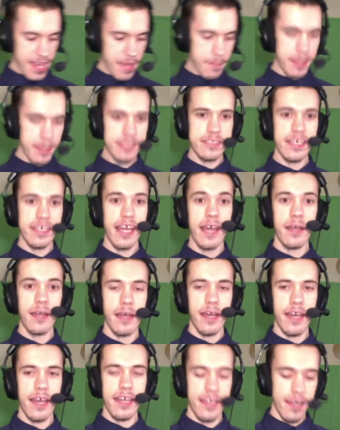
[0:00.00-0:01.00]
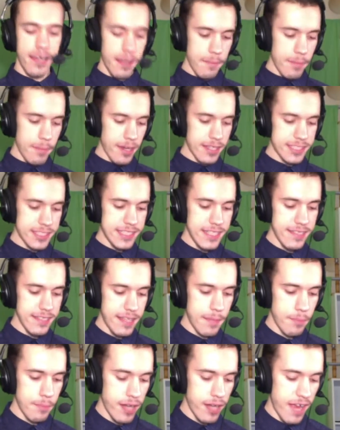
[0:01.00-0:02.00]
I unboxed it
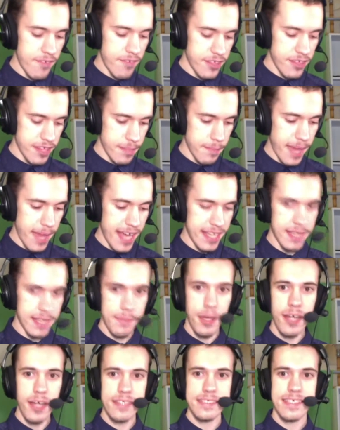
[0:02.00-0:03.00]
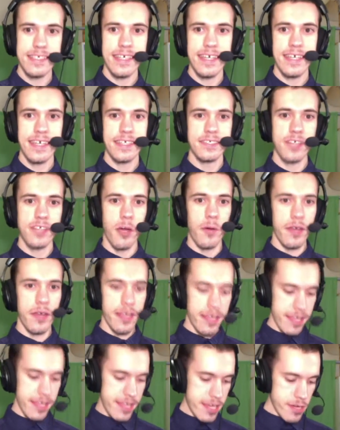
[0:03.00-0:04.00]
and then put everything back in the box. So
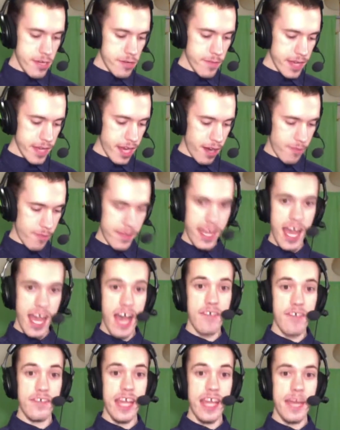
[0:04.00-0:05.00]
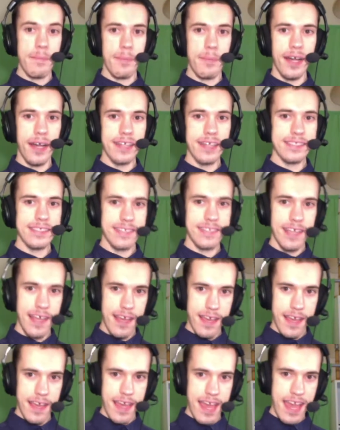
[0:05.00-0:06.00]
here we are. We have a box,
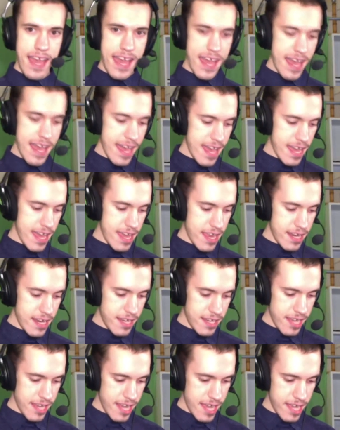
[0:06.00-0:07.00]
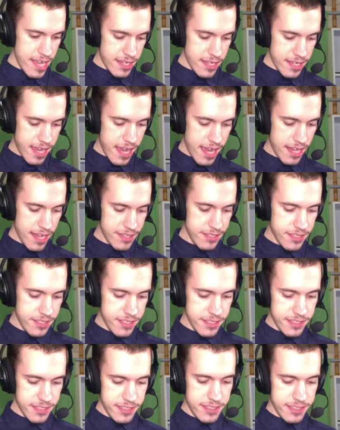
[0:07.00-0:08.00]
and it, as you
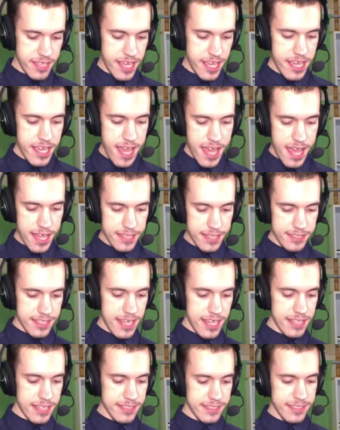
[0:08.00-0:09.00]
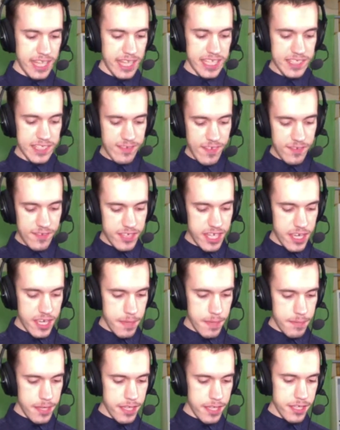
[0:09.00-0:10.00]
can see, it says
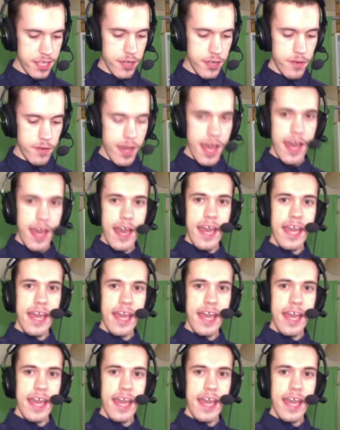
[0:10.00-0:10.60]
650 BQ.